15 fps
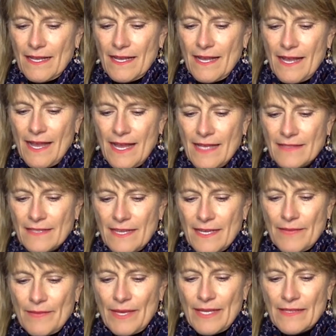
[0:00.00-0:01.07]
as I
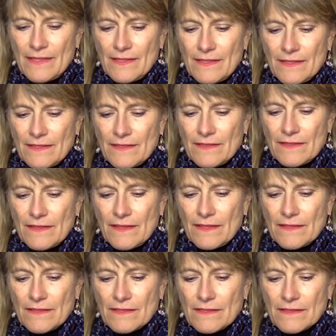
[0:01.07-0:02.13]
made
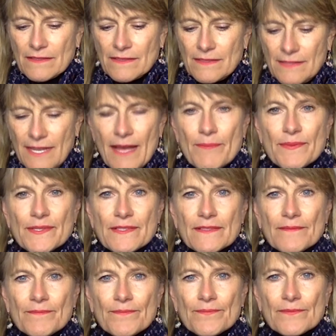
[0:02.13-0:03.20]
steps,
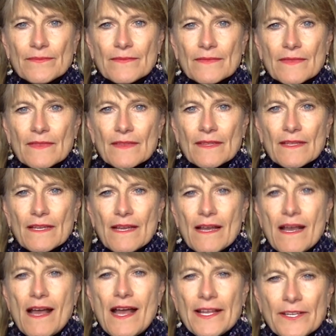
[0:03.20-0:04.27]

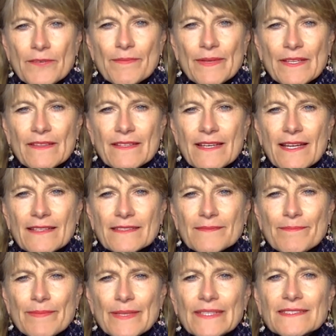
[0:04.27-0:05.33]
I could build the
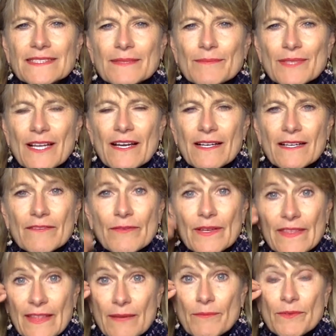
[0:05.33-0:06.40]
next building block of
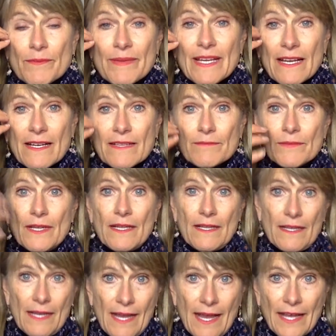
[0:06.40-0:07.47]
what then would become
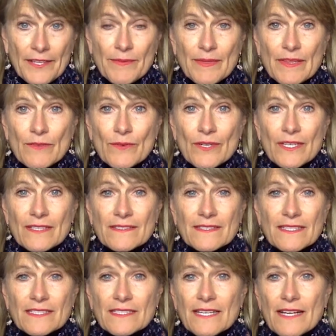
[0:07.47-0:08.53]
Acumen, the
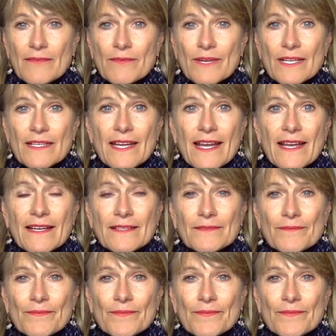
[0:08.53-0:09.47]
organization I run now.